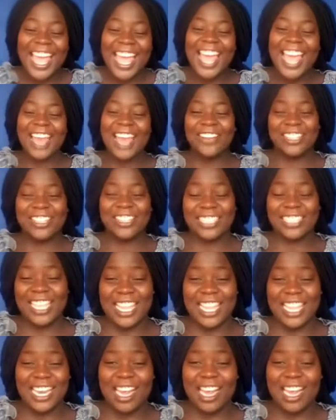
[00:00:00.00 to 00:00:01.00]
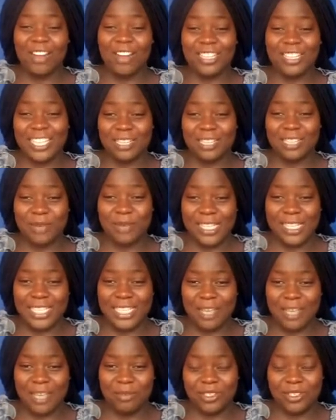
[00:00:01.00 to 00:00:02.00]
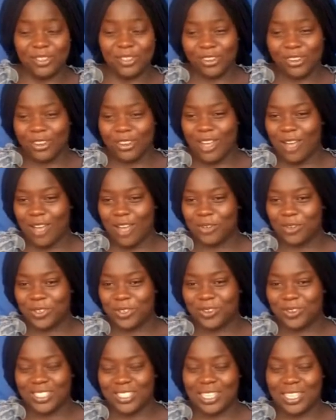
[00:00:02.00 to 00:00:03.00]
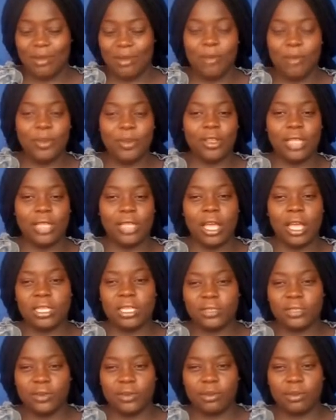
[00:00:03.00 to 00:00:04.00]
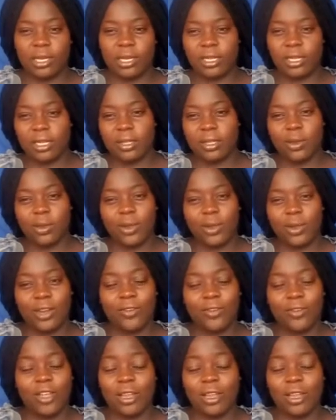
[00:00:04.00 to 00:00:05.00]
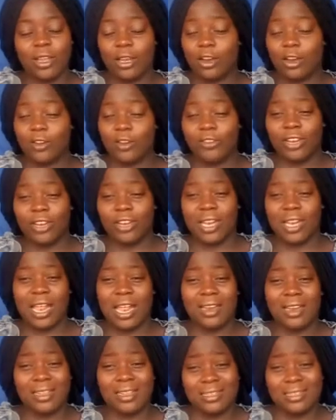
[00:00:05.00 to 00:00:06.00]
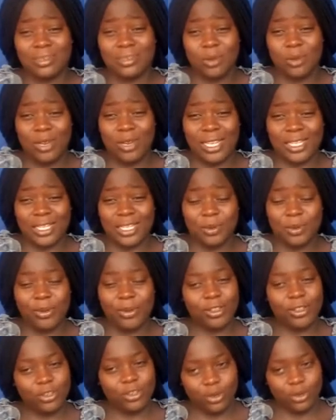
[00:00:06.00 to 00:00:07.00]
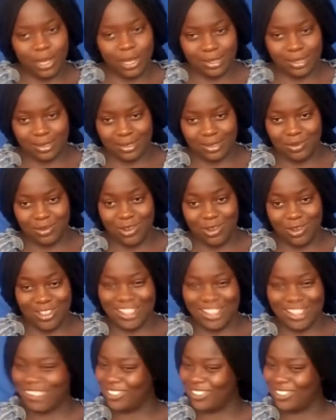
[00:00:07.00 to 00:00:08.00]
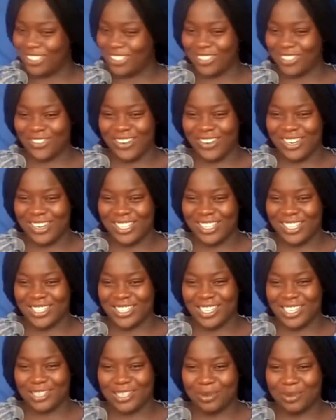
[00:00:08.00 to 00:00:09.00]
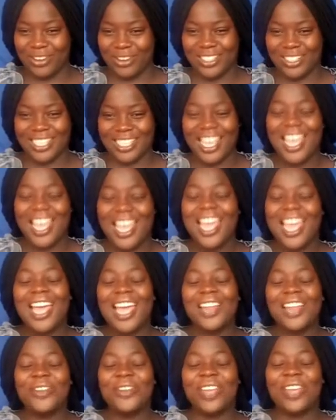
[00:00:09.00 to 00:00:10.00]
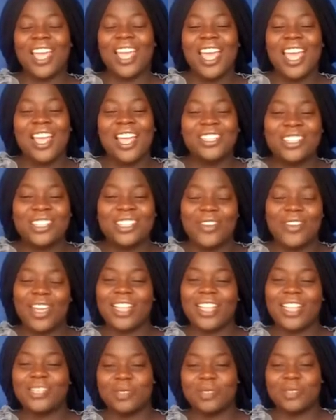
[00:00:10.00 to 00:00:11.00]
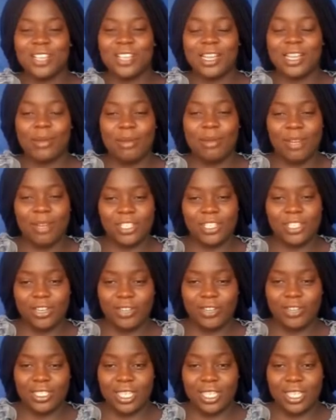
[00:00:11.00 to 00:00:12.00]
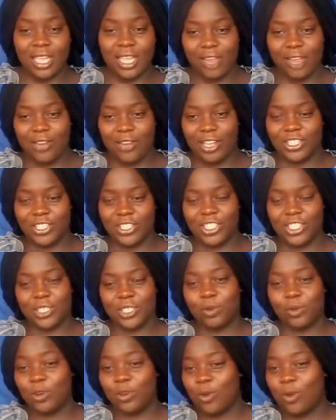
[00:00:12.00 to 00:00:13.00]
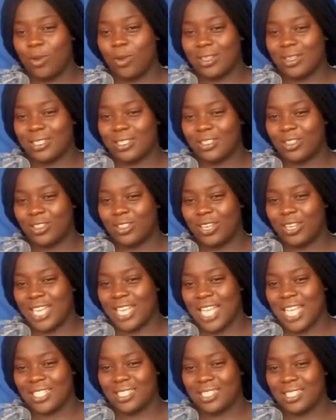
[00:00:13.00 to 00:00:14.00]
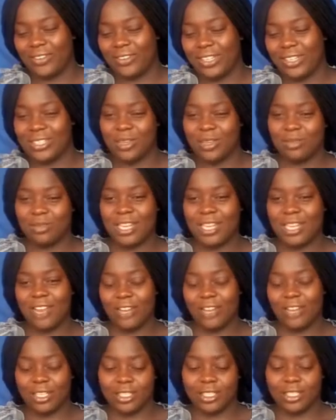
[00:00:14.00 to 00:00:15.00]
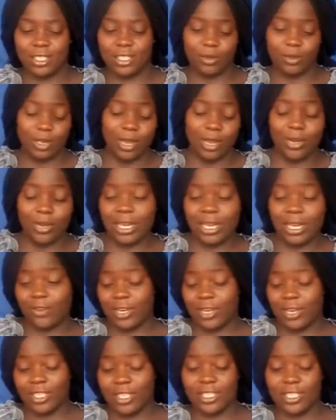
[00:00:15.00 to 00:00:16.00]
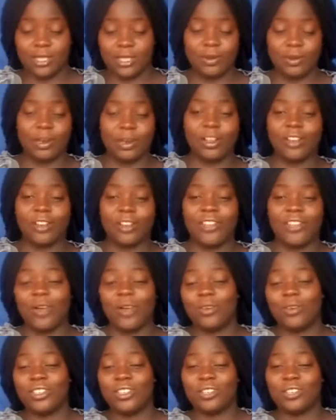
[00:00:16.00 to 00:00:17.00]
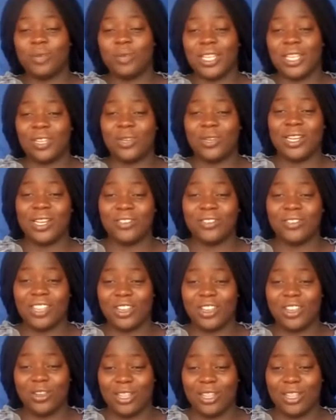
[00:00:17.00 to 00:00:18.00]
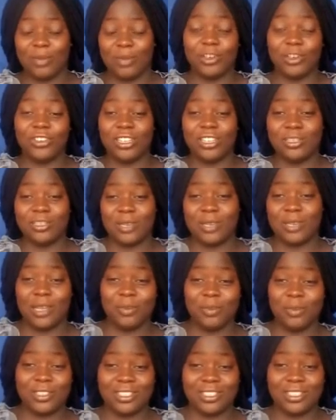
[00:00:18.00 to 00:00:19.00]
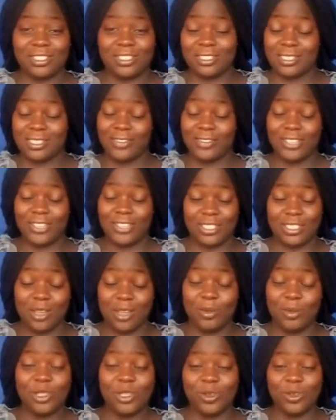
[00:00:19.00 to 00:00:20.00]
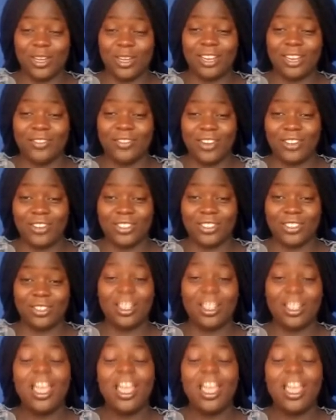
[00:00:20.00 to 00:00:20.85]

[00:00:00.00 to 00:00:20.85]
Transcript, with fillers: anyway, today is another hot and spicy episode, you know how we do it here. My opinions are gotten from three things the Word of God, a lot of reading, and then small experience, you know, as a small girl. Just very little experience. Anyway, today we're going to be talking about maturity and relationship. You know, we're still doing that series, something and relationship, the I one and relationship, and all of that. We're just picking one after the other. But trust me, the episode, the series is coming to an end very soon.